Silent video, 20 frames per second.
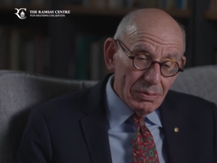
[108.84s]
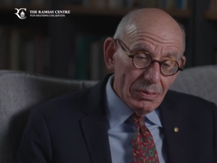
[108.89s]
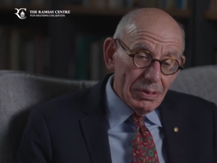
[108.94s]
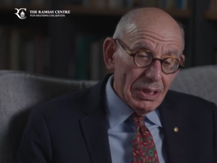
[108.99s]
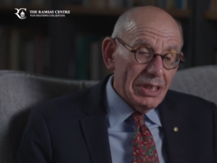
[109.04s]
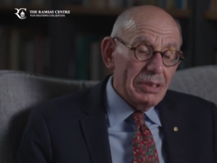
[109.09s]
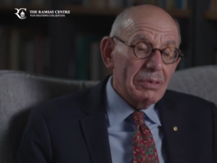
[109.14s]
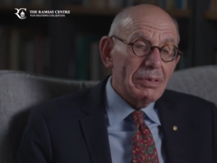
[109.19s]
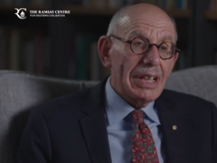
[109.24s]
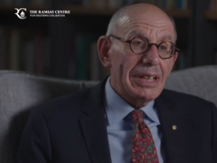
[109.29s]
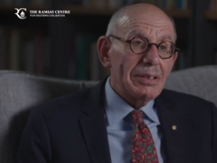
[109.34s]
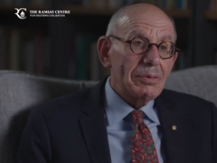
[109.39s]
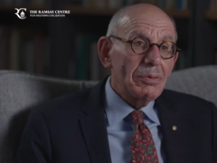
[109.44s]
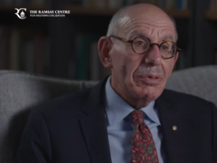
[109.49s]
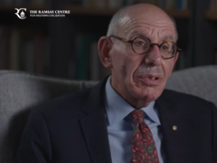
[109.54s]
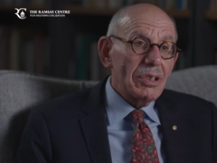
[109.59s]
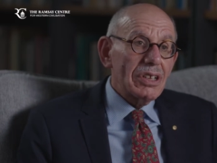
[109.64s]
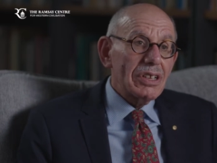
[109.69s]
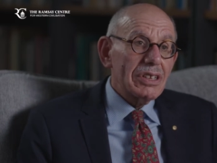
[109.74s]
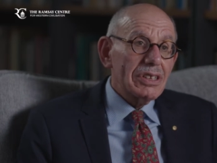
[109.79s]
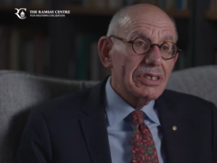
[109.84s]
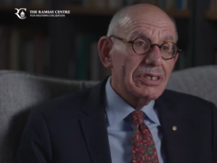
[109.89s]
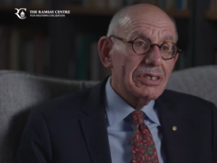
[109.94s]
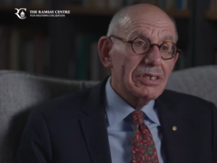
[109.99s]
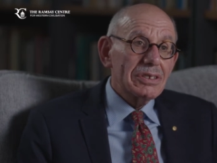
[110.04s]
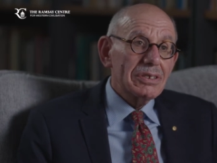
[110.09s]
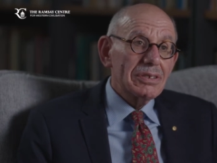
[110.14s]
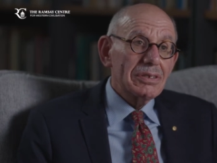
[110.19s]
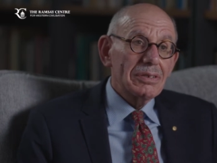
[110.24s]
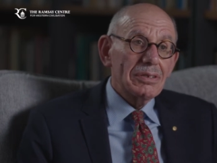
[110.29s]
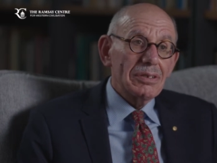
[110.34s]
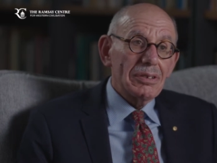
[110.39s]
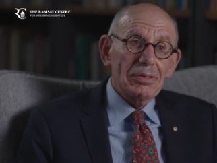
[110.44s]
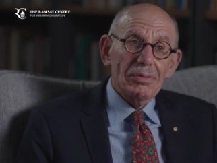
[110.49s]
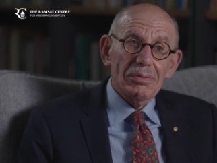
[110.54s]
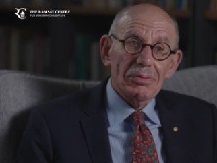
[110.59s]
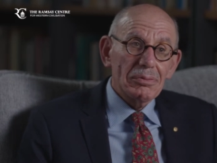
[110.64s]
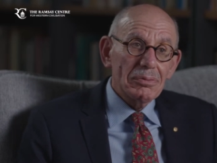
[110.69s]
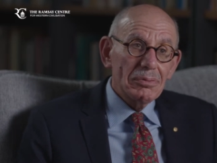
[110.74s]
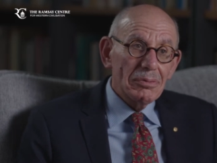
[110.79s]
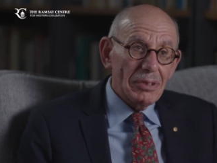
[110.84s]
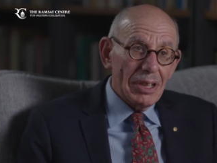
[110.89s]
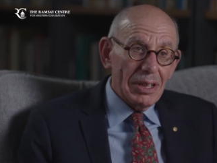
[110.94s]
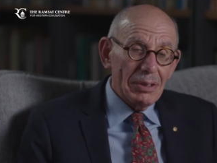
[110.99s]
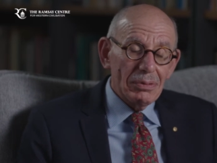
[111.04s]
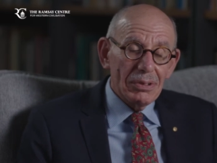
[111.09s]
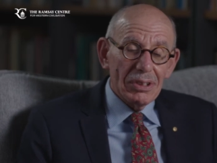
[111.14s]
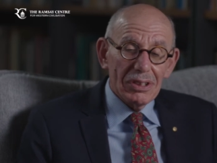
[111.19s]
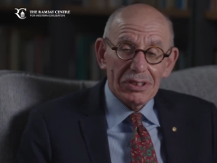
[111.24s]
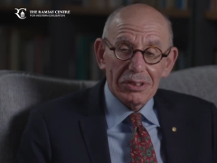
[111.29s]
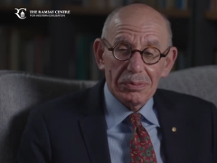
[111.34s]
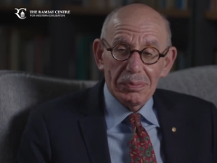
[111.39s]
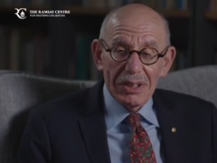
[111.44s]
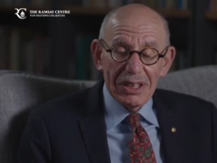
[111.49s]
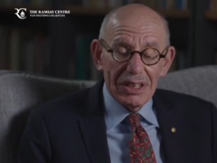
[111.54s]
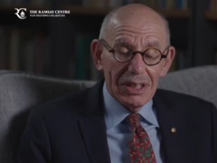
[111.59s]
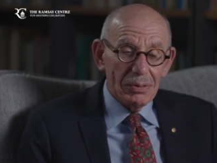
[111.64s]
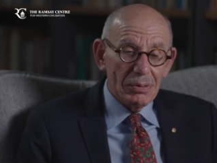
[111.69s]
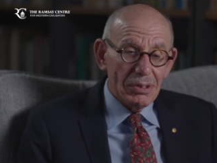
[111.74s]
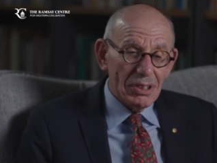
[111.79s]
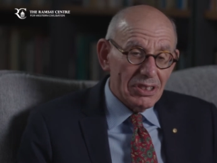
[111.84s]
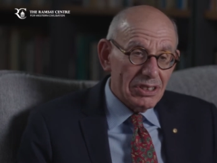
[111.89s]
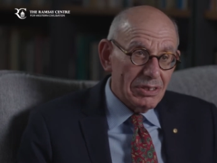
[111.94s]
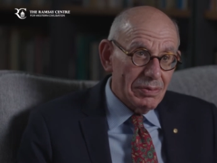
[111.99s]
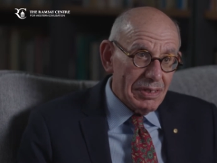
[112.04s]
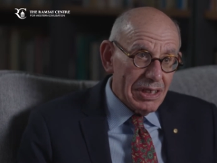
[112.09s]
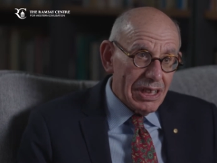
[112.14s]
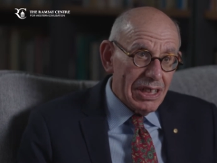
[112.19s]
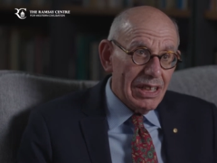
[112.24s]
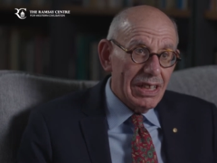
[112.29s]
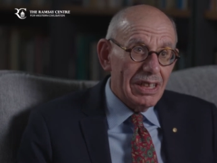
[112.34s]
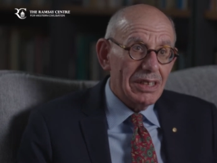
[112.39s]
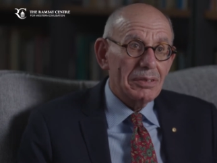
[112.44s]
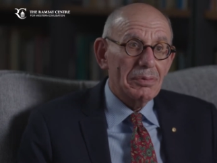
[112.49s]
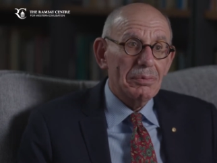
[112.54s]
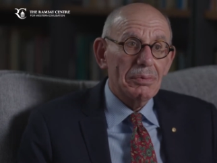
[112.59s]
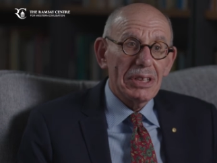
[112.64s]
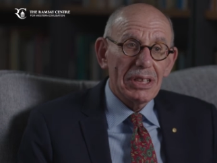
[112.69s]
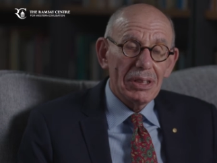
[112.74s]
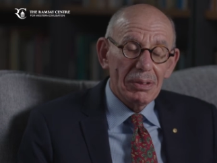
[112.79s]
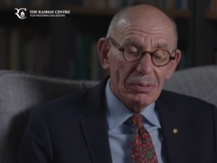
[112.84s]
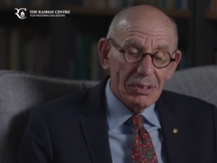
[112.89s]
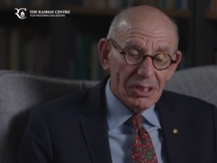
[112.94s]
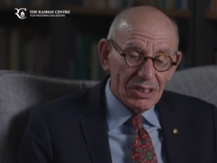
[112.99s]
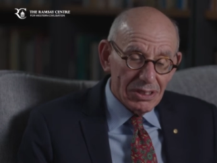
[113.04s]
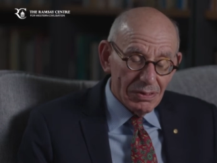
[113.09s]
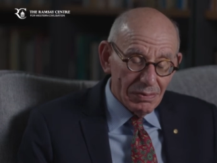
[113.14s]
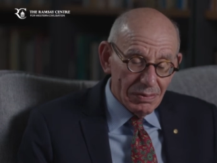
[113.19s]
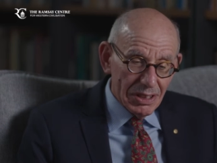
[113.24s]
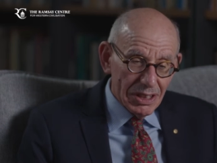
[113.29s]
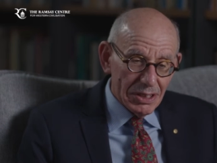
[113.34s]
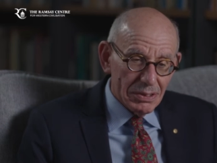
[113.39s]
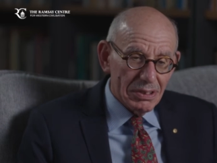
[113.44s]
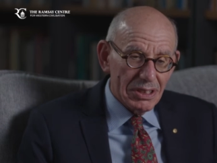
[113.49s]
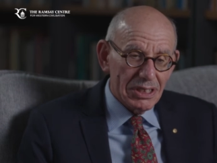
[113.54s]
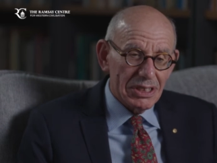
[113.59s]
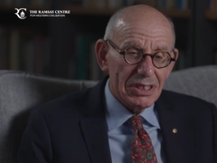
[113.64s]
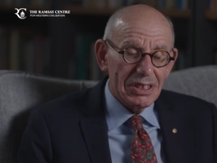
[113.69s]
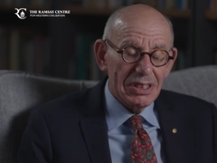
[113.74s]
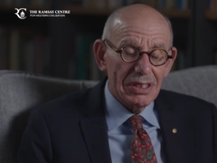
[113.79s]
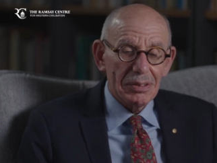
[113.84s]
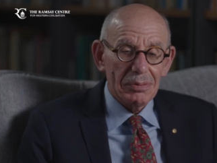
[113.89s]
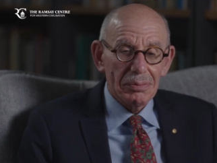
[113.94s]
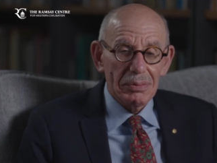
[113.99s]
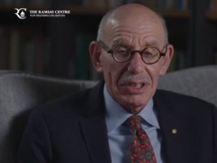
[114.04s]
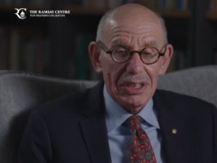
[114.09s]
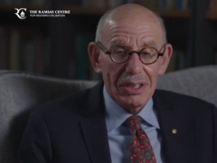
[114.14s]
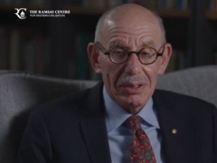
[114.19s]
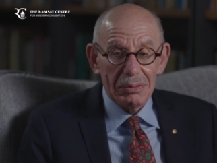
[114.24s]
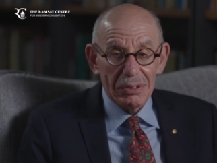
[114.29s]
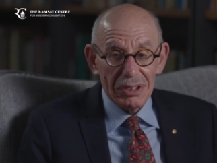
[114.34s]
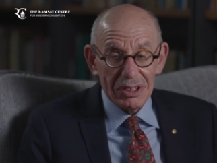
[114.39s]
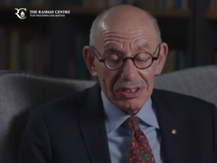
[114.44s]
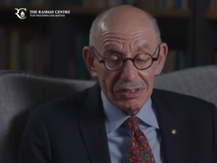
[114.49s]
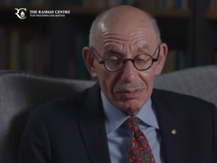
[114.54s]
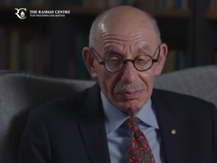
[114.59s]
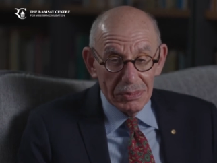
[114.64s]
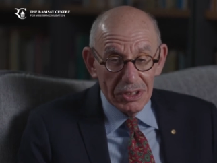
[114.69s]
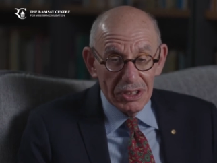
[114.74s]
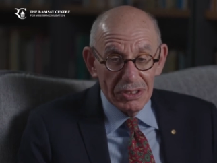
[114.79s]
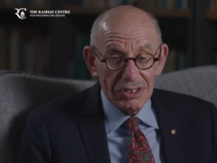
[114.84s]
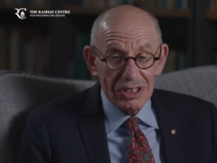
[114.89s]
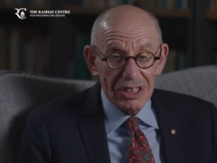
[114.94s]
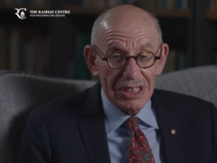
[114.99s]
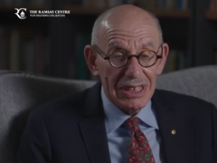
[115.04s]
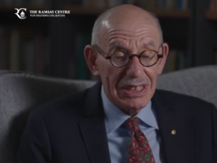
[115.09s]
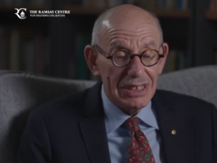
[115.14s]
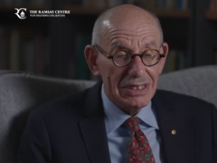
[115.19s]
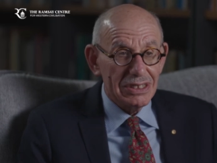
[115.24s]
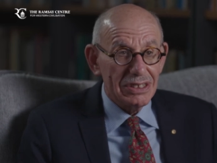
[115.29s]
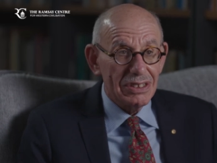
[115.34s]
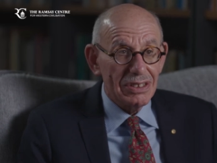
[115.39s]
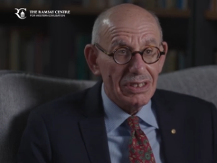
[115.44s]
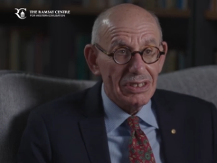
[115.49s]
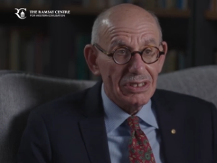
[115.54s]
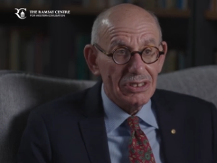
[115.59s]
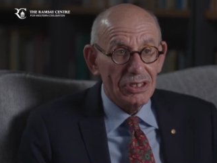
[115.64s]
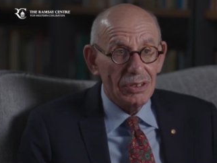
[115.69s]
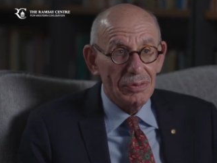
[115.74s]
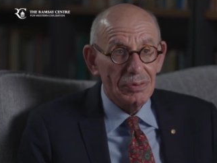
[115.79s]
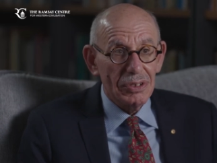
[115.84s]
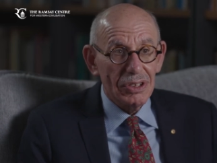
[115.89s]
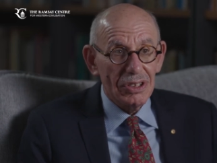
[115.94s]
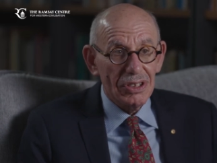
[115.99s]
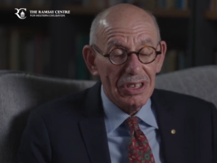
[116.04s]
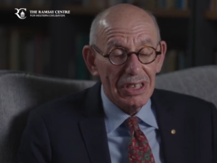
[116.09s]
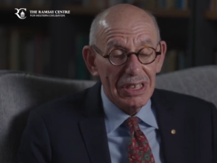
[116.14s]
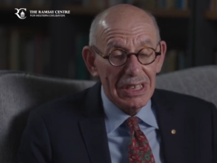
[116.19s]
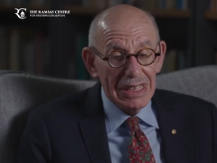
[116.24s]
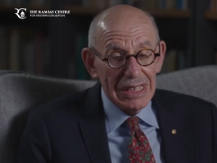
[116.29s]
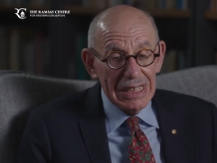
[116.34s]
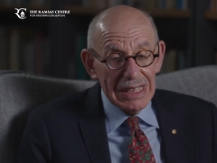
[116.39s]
really great works, be they works of art, be they works of literature, be they works of music, and so on and so forth.